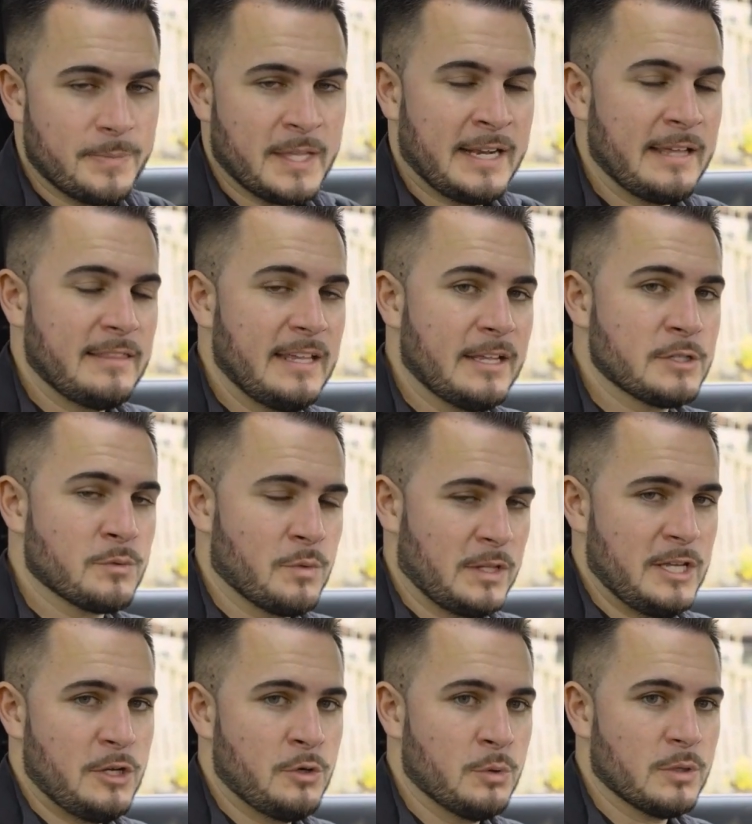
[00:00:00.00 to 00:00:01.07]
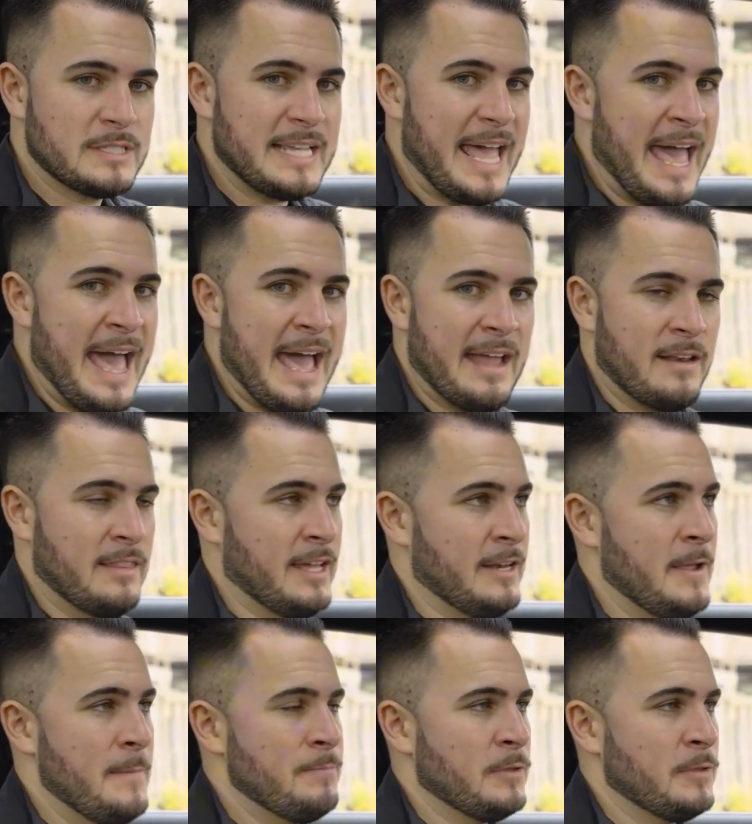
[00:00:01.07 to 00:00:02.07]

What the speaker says: And I think it's really cool to add that